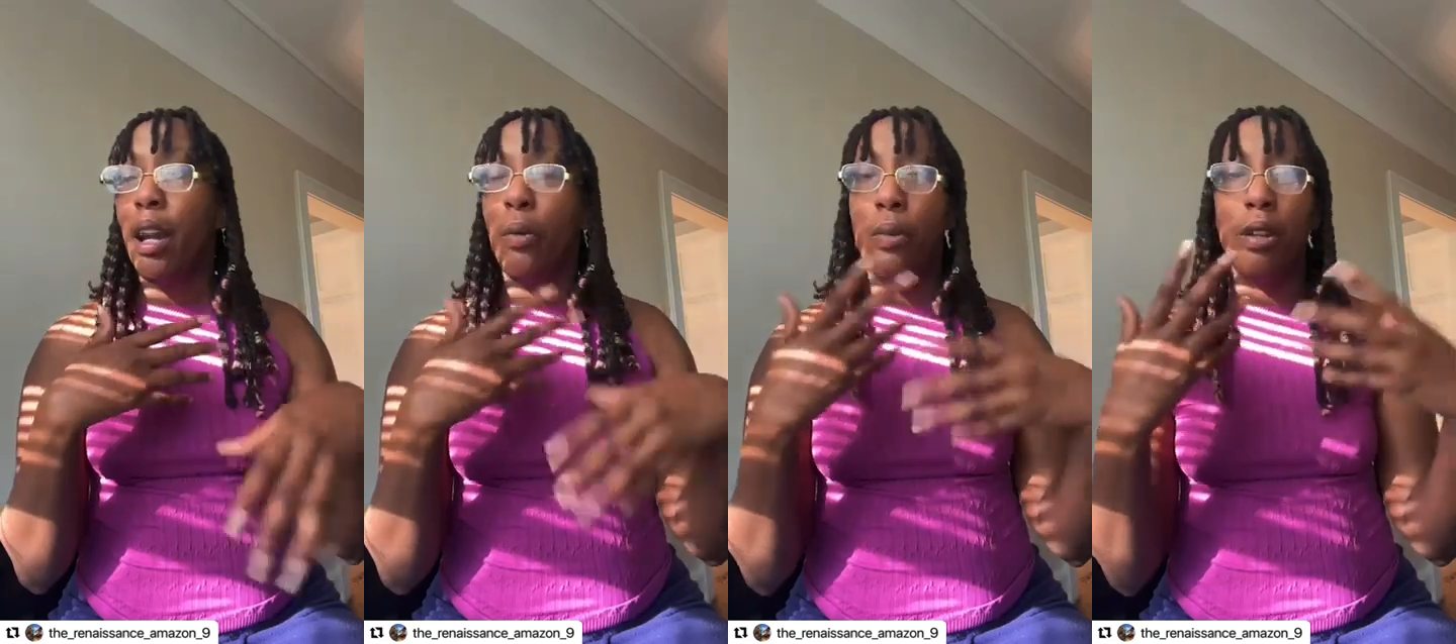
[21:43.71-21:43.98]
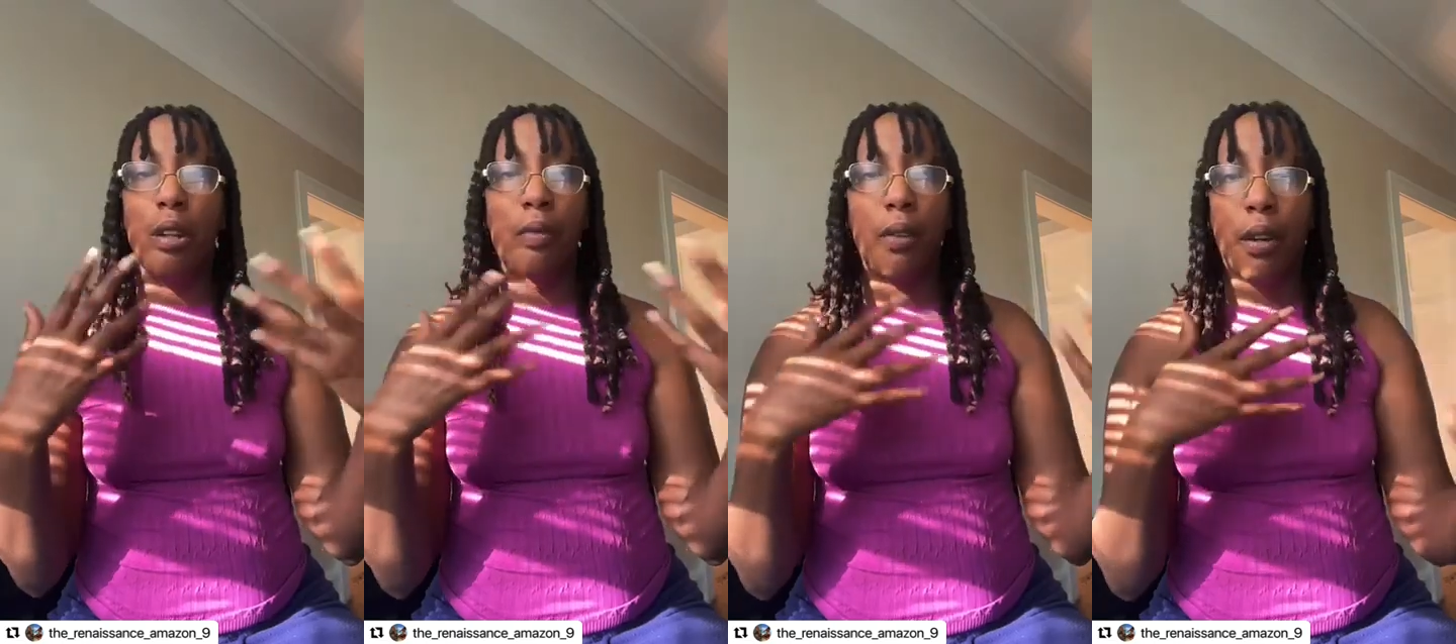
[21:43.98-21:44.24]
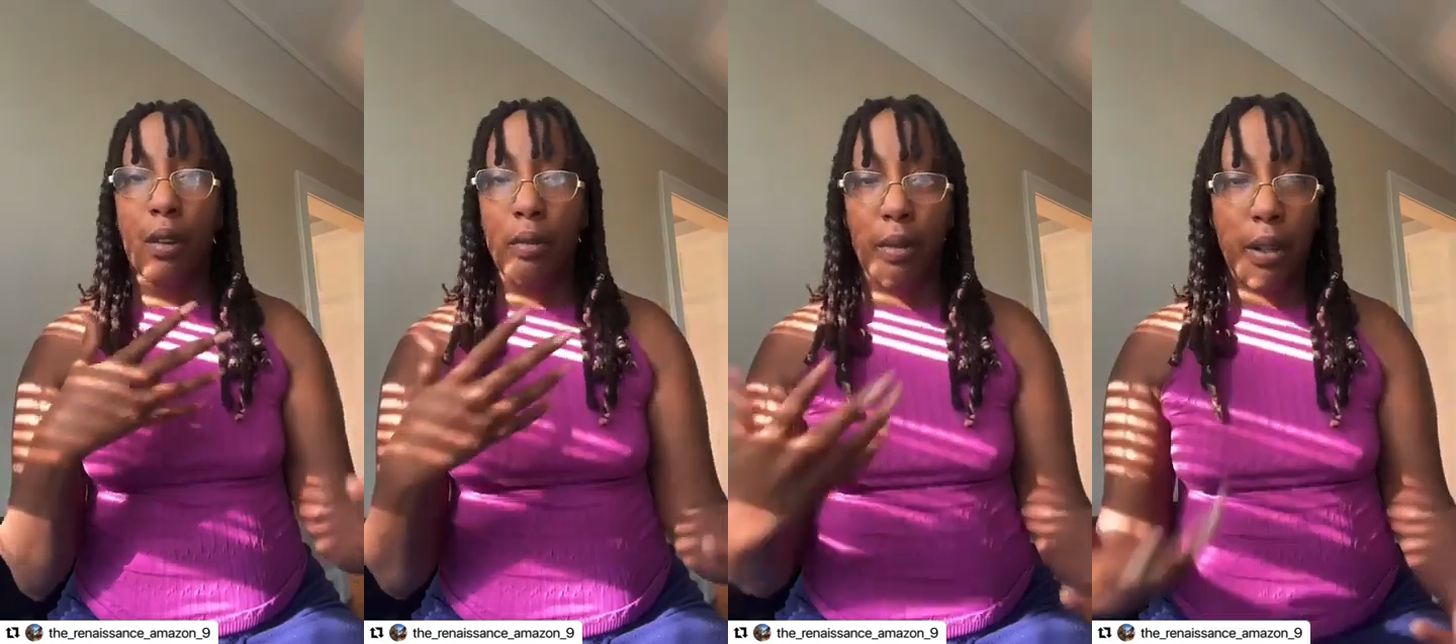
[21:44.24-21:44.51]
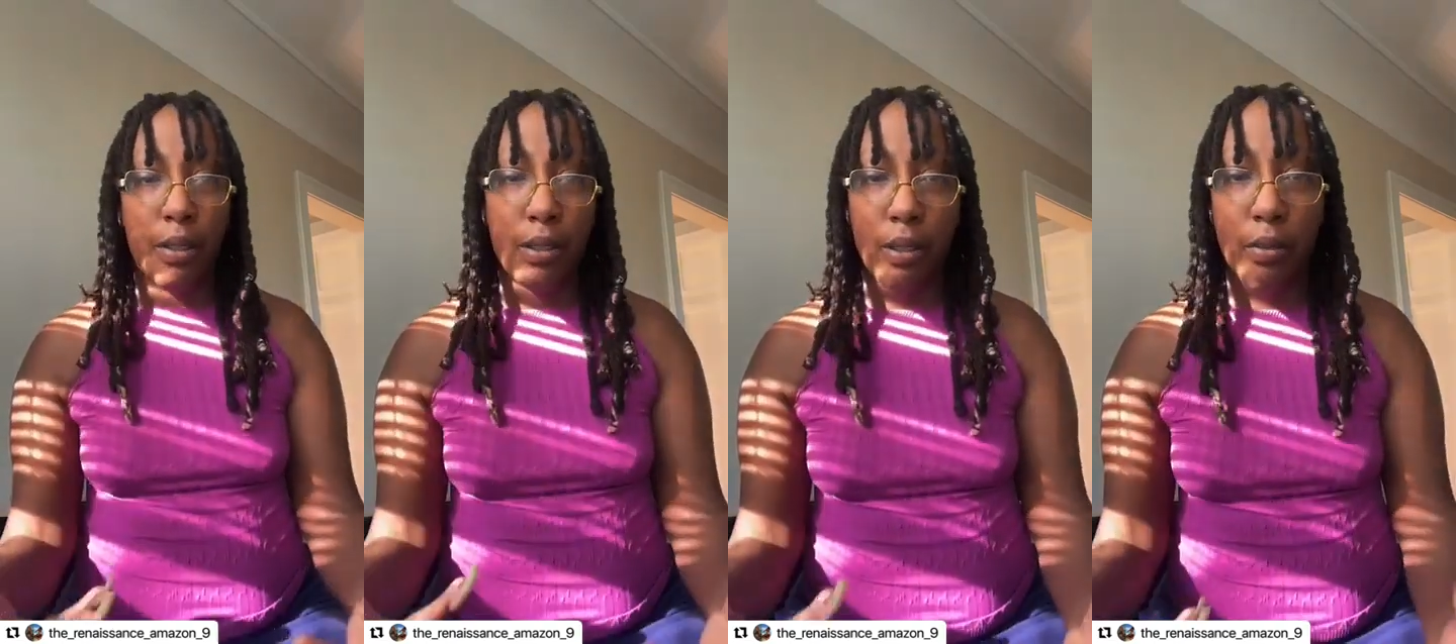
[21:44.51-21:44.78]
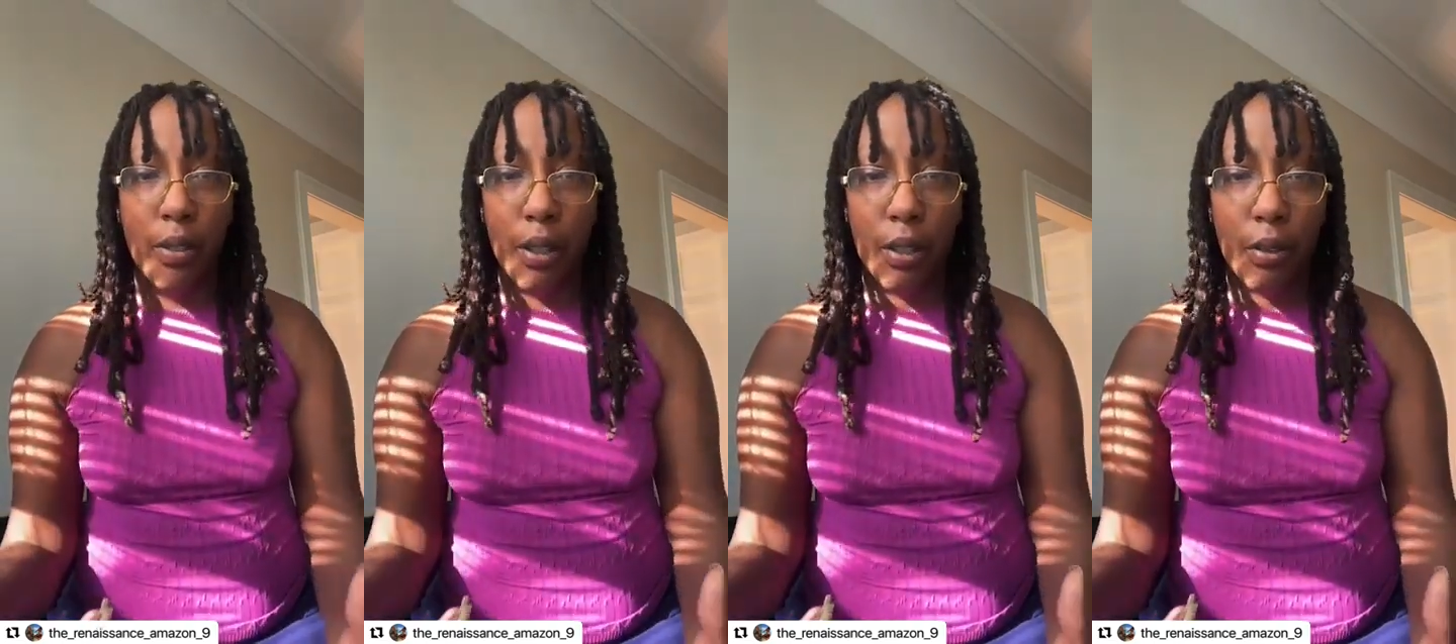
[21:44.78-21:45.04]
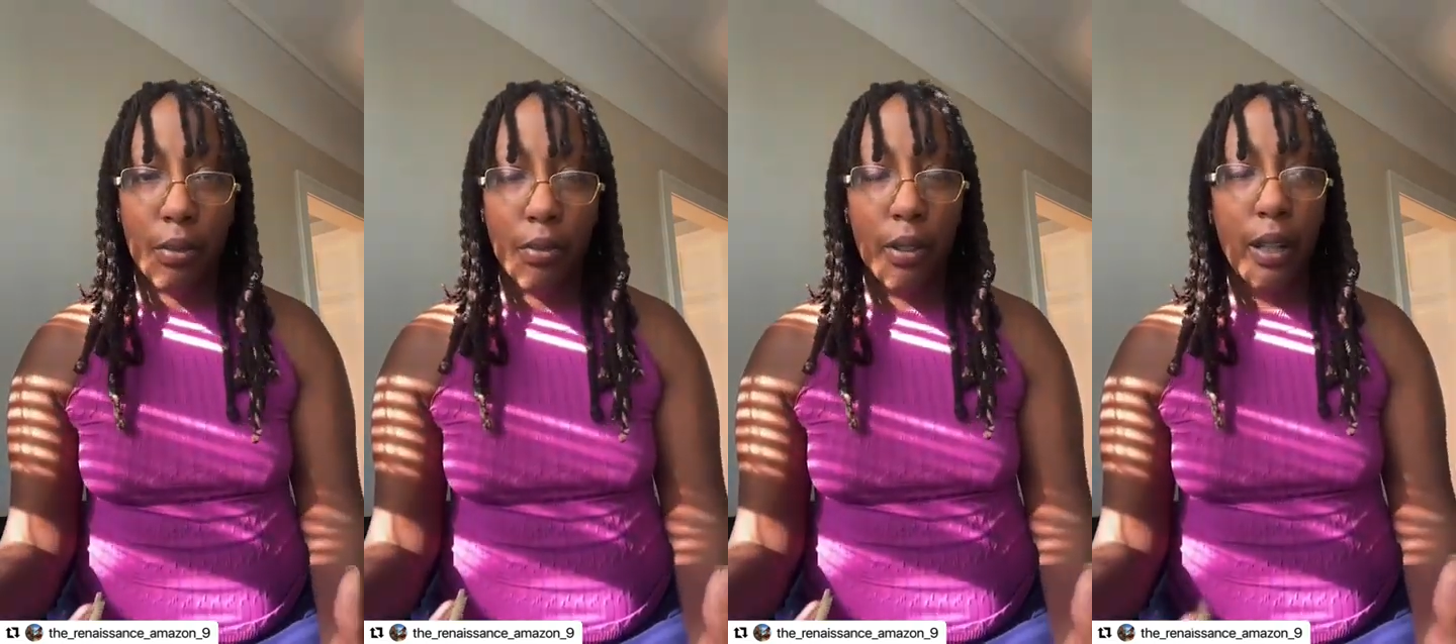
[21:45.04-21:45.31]
and we never got around to the
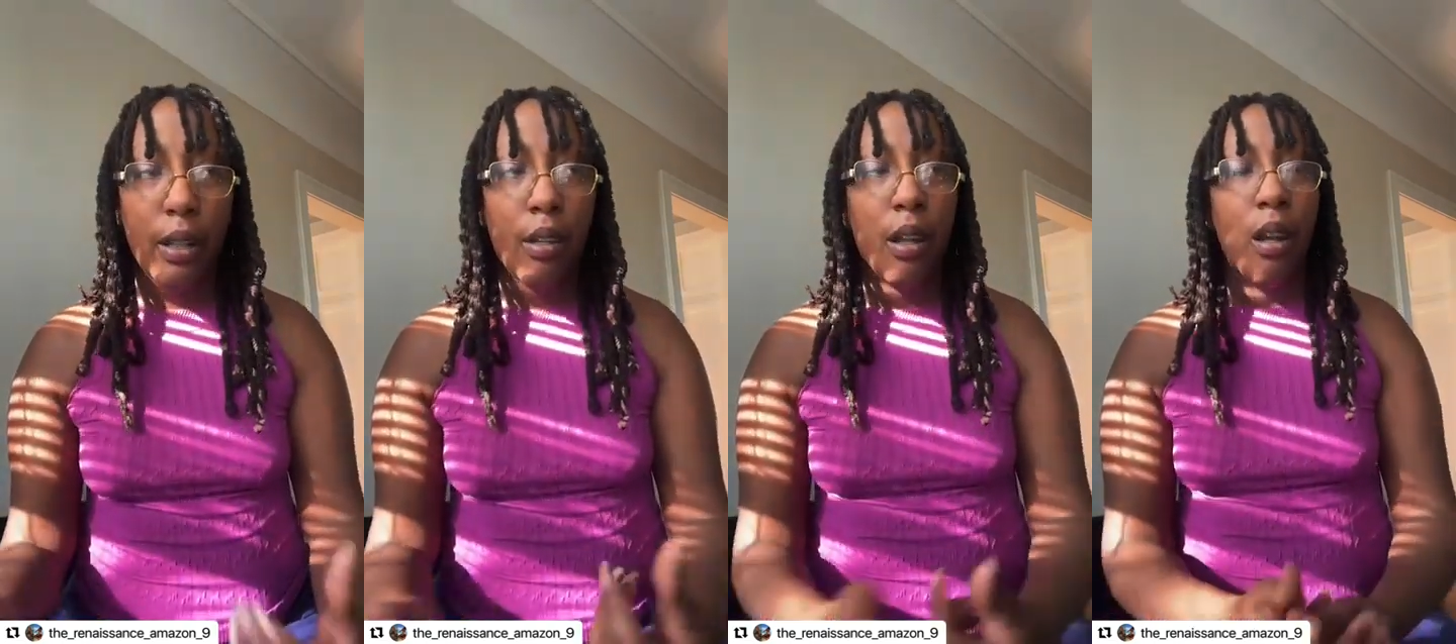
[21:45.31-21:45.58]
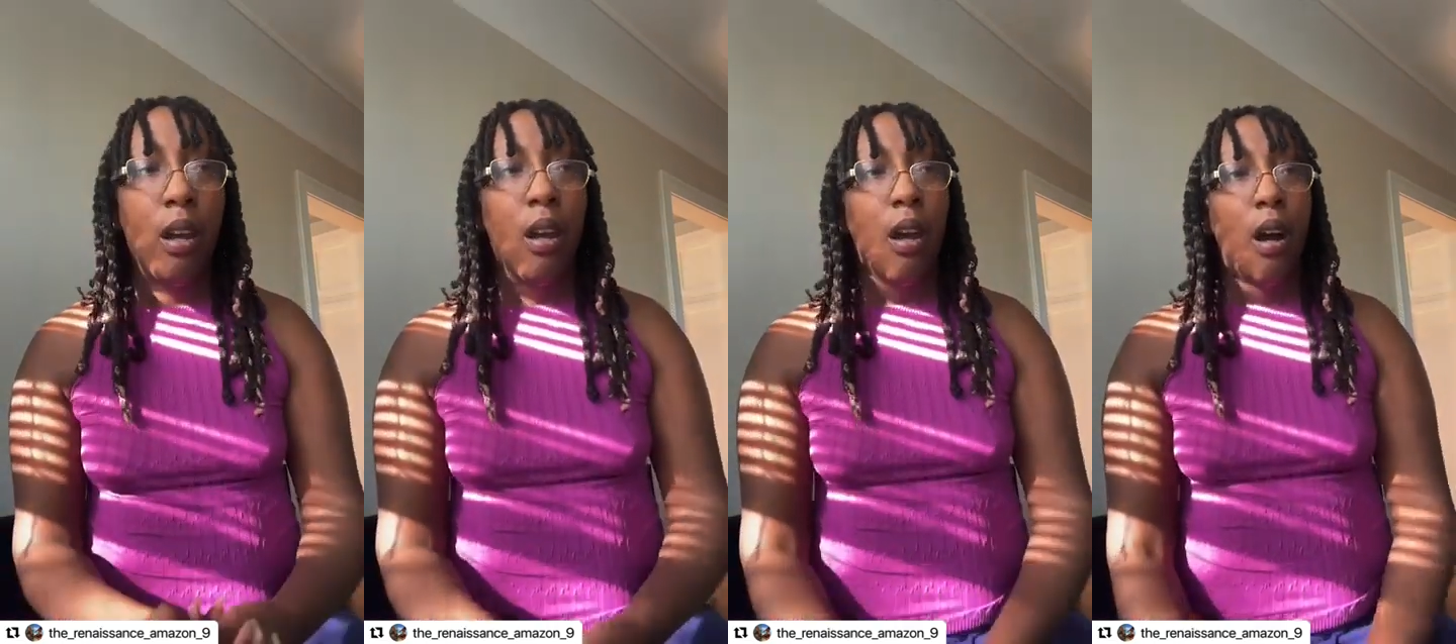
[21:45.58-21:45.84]
video, right?